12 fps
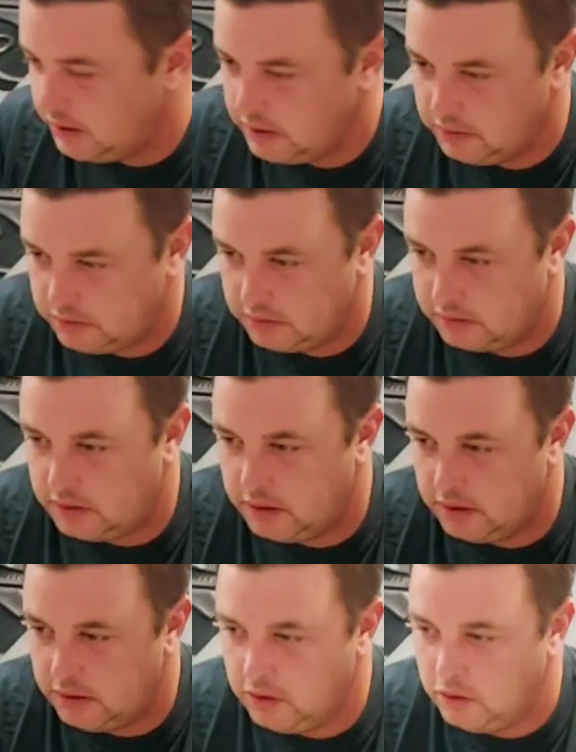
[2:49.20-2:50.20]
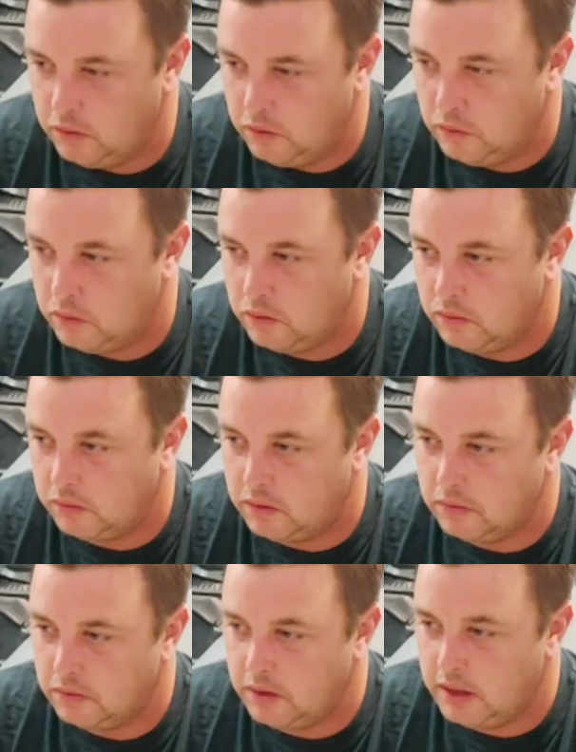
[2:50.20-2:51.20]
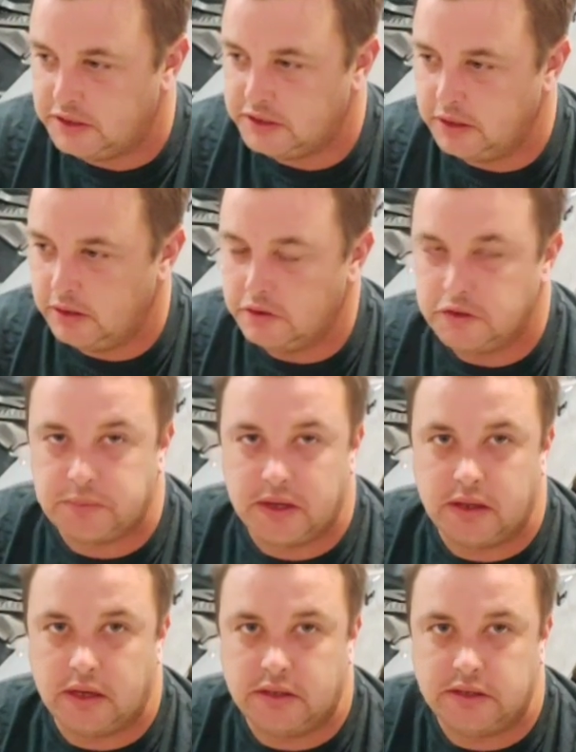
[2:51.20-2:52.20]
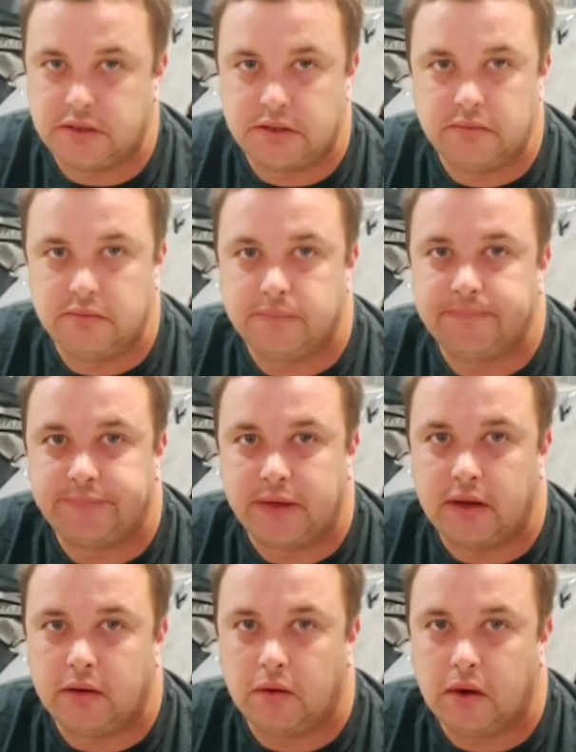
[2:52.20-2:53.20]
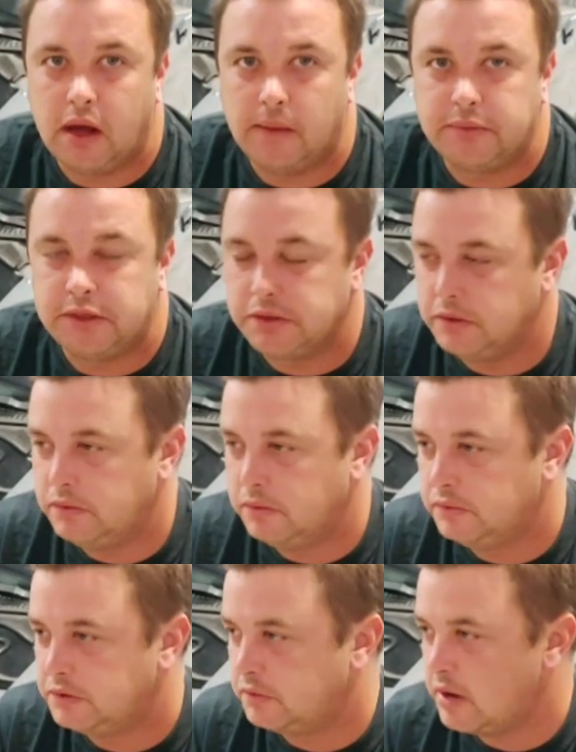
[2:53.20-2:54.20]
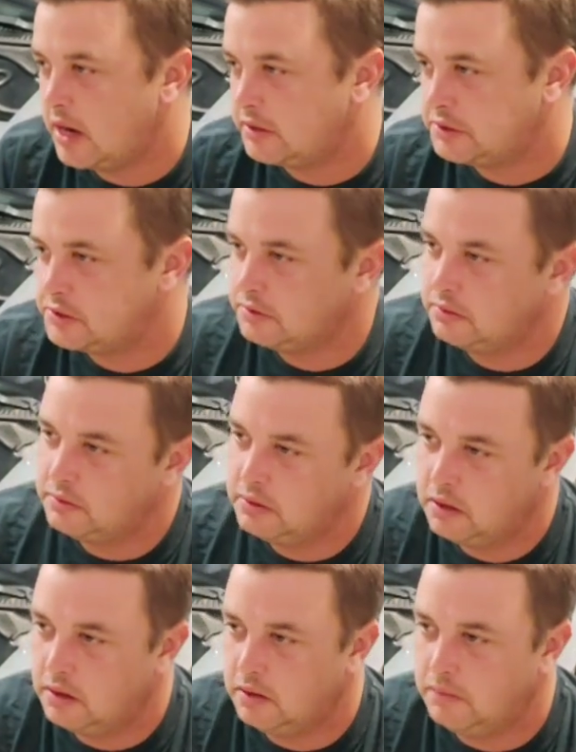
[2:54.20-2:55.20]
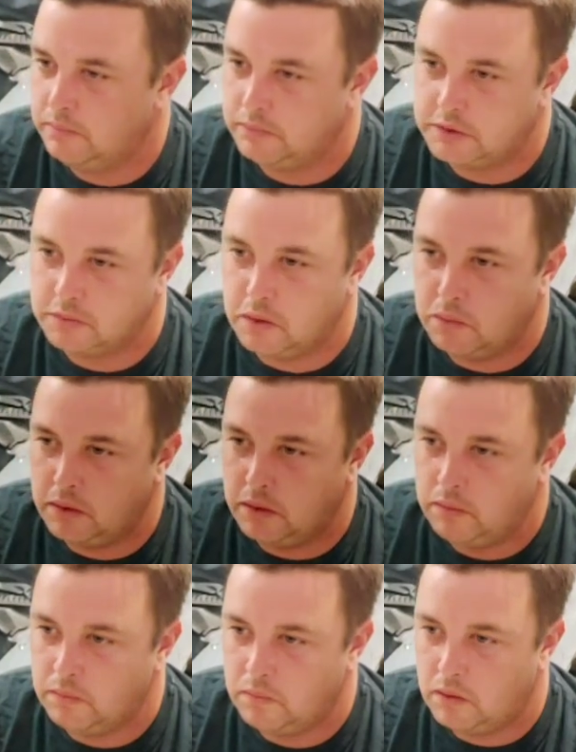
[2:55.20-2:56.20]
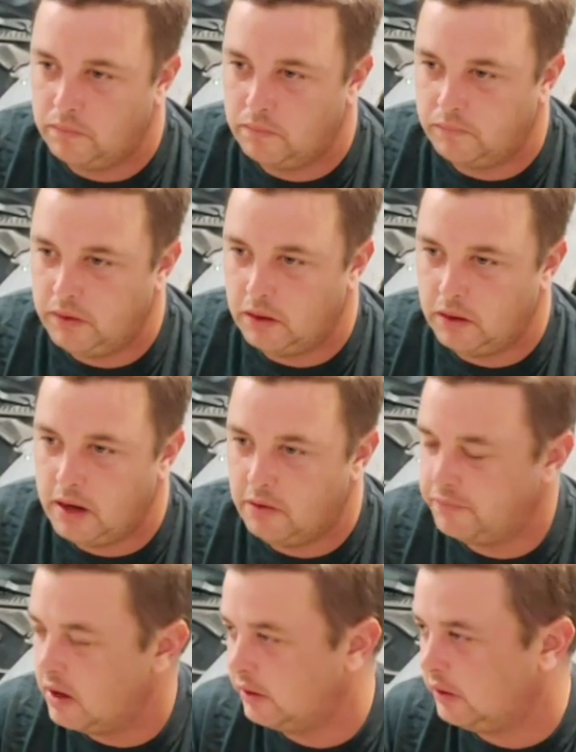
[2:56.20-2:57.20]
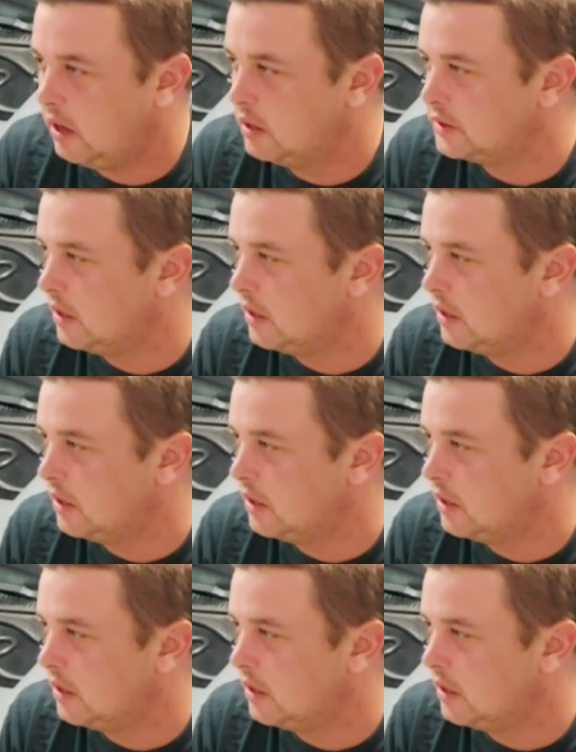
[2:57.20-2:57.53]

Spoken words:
they're new ECUs, but they're not up to scratch to how far the car's